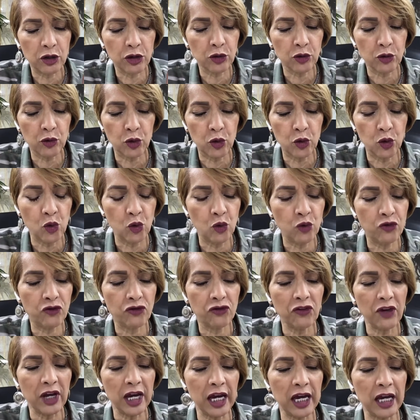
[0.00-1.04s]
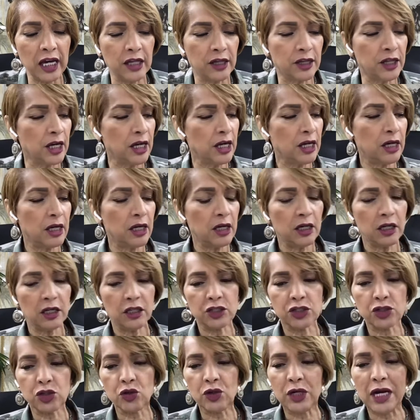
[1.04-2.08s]
through faith. And
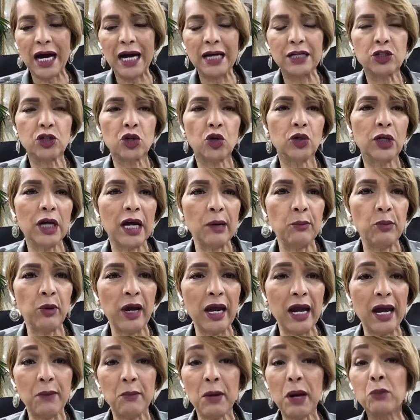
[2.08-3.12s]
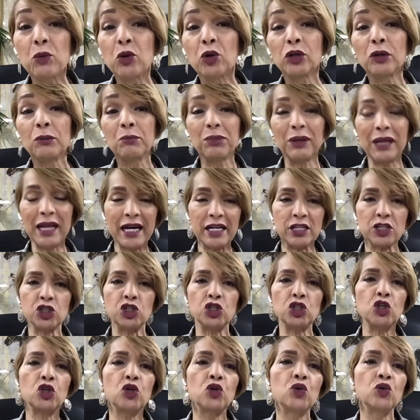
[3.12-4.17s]
so God told Abraham, I'm going to bless
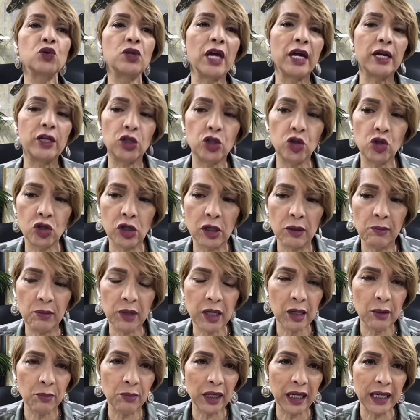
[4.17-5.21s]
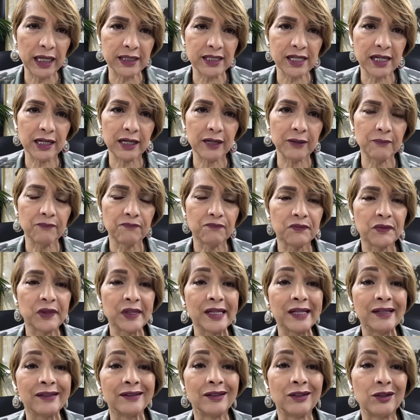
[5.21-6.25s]
you that you can be a blessing.
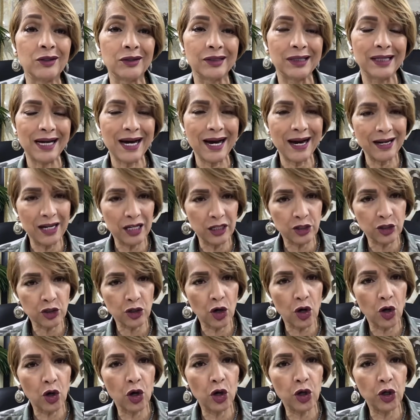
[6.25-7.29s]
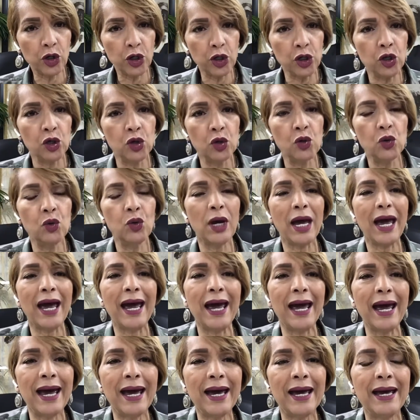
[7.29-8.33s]
Look, God has called you
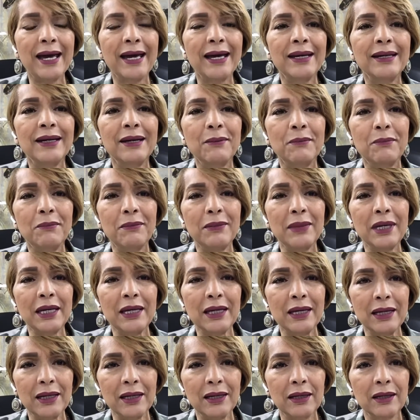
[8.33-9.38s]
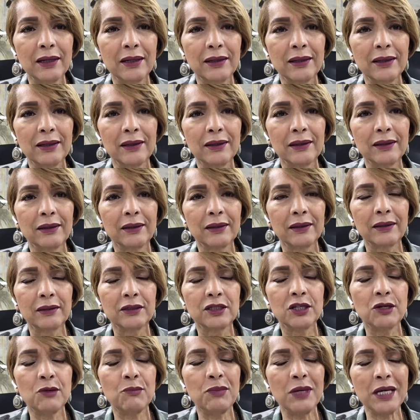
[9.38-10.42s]
and me
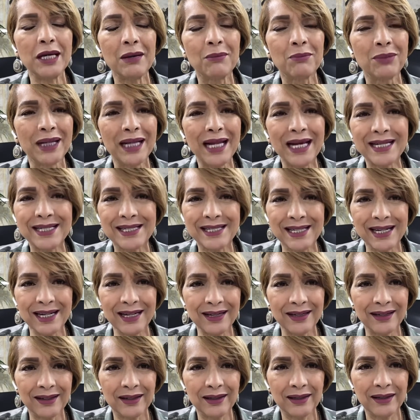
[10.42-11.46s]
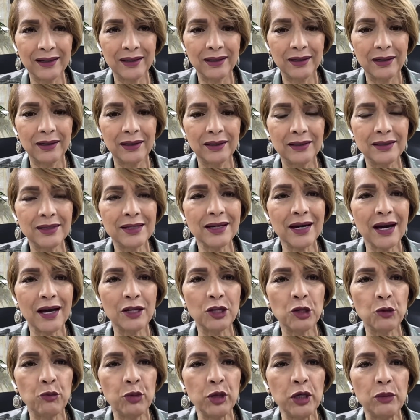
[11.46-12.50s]
to be a blessing to
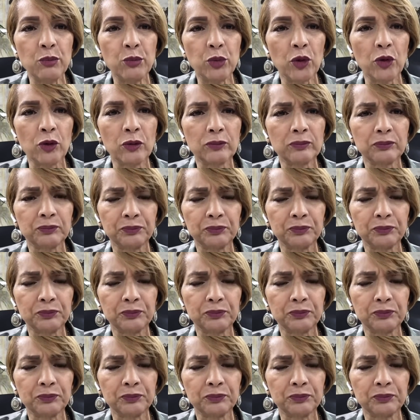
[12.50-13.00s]
other people.